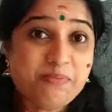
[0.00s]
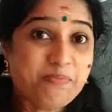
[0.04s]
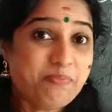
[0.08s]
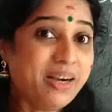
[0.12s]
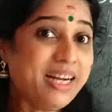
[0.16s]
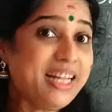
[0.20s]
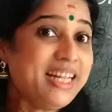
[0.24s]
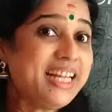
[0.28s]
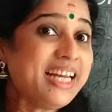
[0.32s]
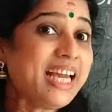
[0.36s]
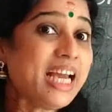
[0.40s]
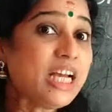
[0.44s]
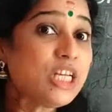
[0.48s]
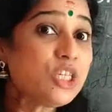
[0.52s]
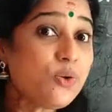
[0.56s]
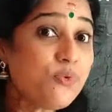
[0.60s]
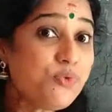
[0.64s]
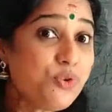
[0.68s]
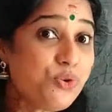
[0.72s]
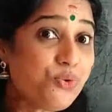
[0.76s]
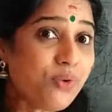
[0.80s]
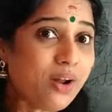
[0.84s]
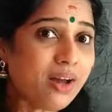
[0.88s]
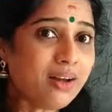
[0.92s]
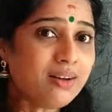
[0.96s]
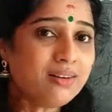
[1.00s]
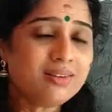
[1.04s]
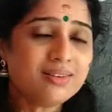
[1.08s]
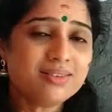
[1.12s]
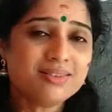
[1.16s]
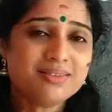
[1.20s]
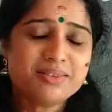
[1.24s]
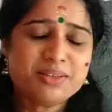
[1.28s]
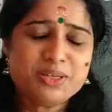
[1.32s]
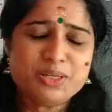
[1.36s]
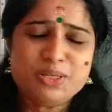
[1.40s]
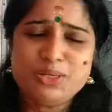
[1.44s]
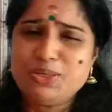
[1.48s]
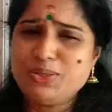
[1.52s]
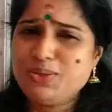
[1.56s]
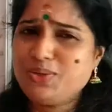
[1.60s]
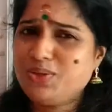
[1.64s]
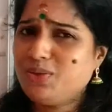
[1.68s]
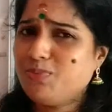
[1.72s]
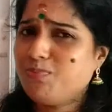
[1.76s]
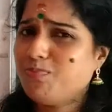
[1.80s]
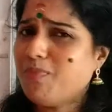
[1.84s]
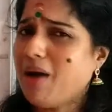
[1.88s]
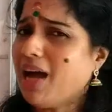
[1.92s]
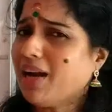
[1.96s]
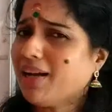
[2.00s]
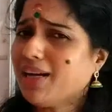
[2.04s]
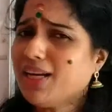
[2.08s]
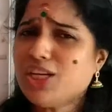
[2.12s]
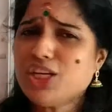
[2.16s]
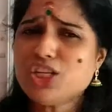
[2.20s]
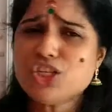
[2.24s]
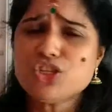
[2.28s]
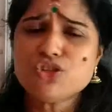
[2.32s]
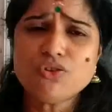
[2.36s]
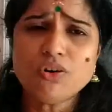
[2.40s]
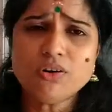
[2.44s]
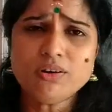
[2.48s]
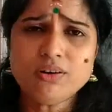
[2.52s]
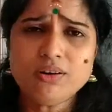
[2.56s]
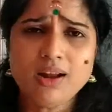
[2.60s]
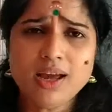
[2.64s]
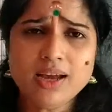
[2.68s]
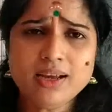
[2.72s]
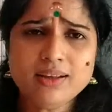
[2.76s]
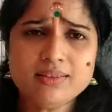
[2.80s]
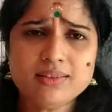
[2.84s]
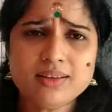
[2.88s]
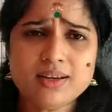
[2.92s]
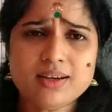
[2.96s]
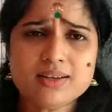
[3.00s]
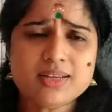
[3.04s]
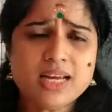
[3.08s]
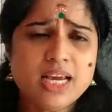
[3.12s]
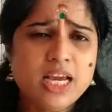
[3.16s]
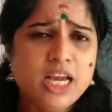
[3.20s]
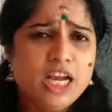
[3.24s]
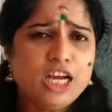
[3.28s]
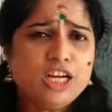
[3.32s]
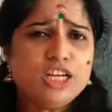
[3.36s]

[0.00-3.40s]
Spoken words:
But in the case of trunk, bark, it is not like that.